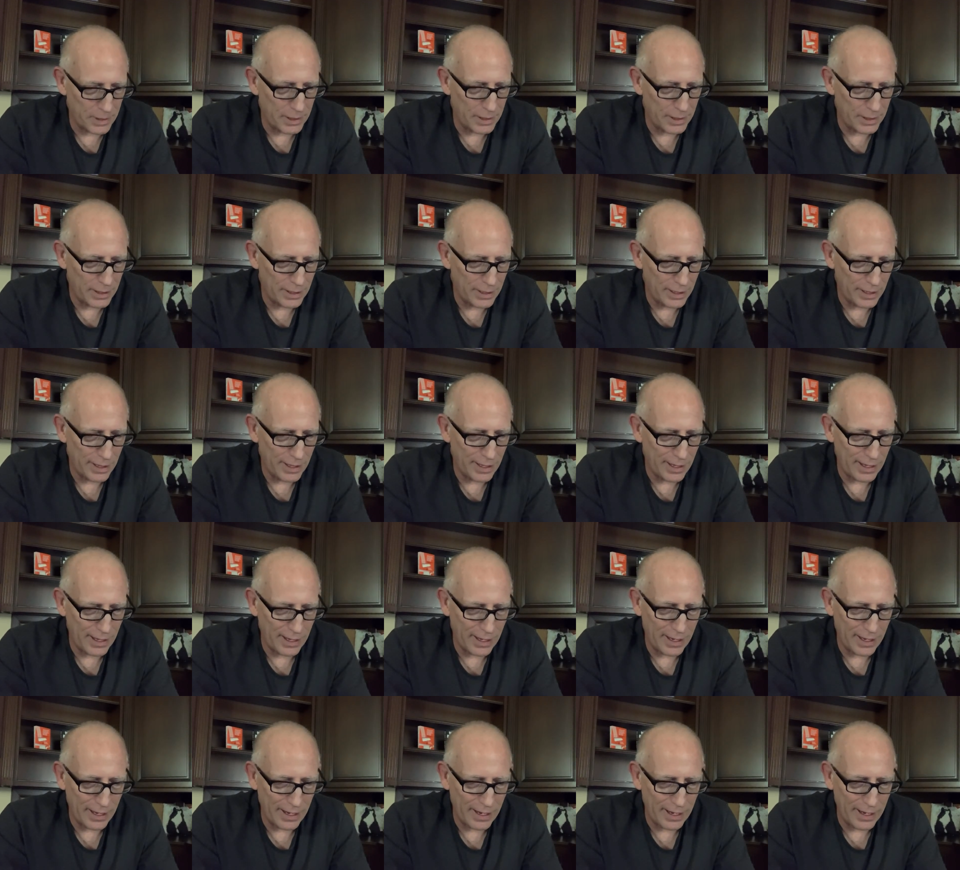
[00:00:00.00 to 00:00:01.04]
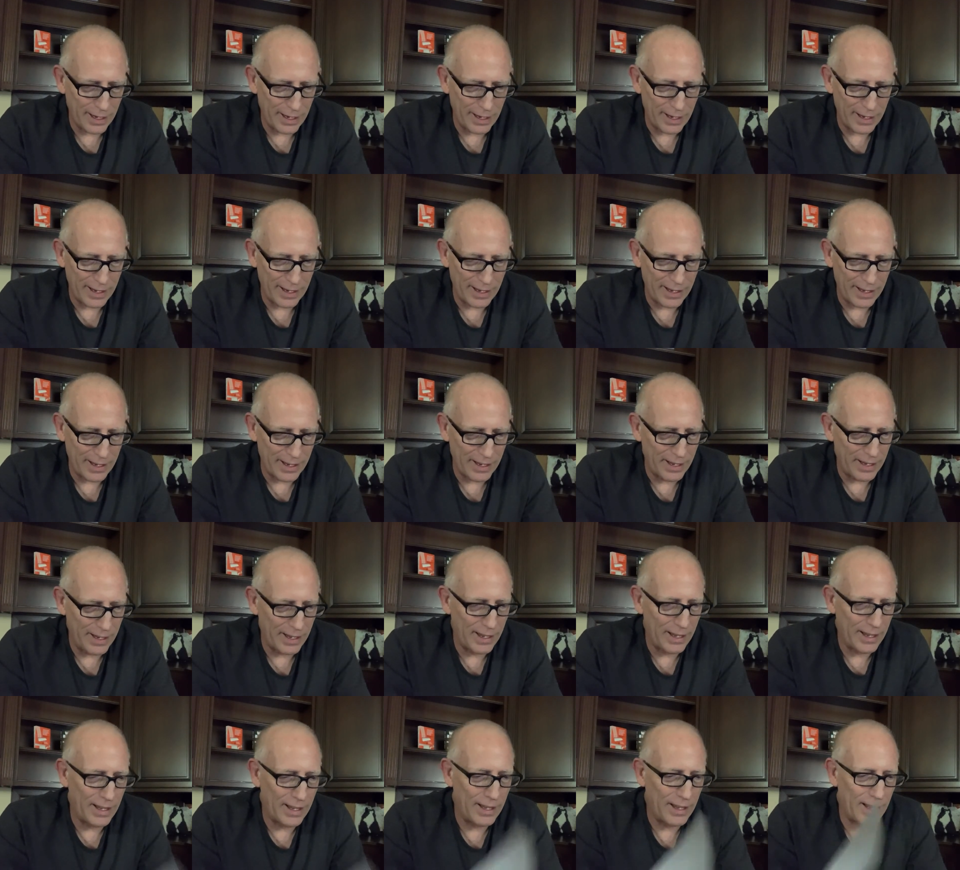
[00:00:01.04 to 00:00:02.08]

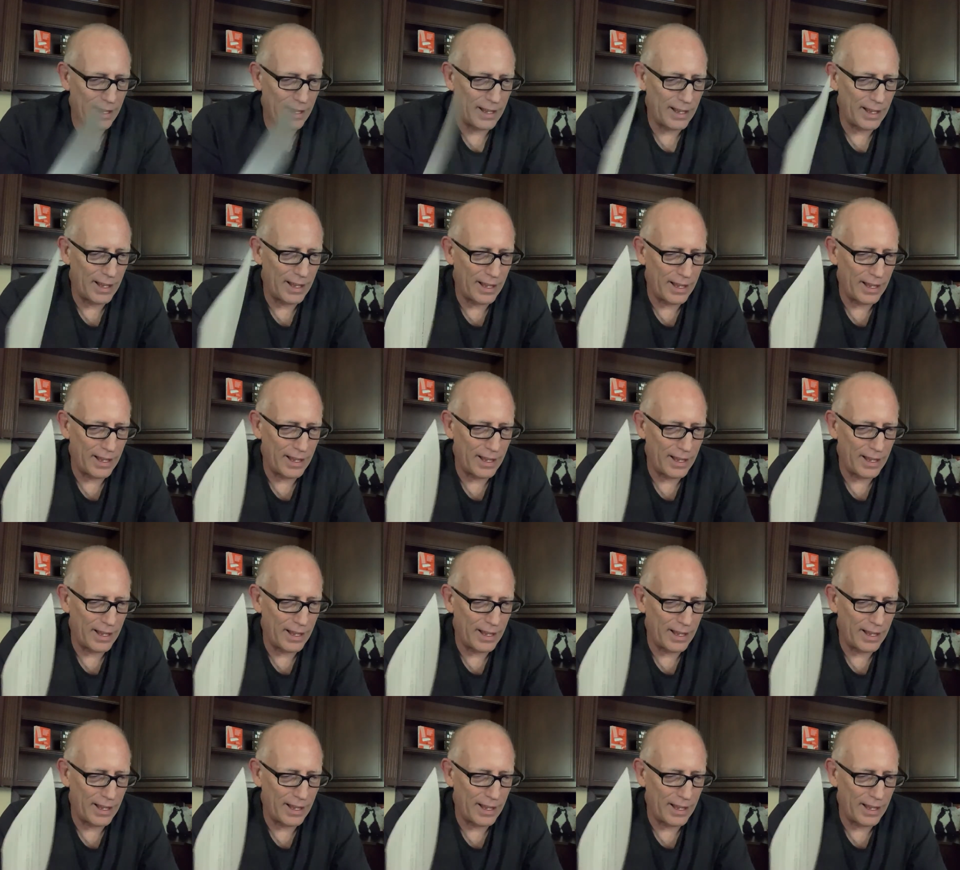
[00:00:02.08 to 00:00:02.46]
Nobody speaks.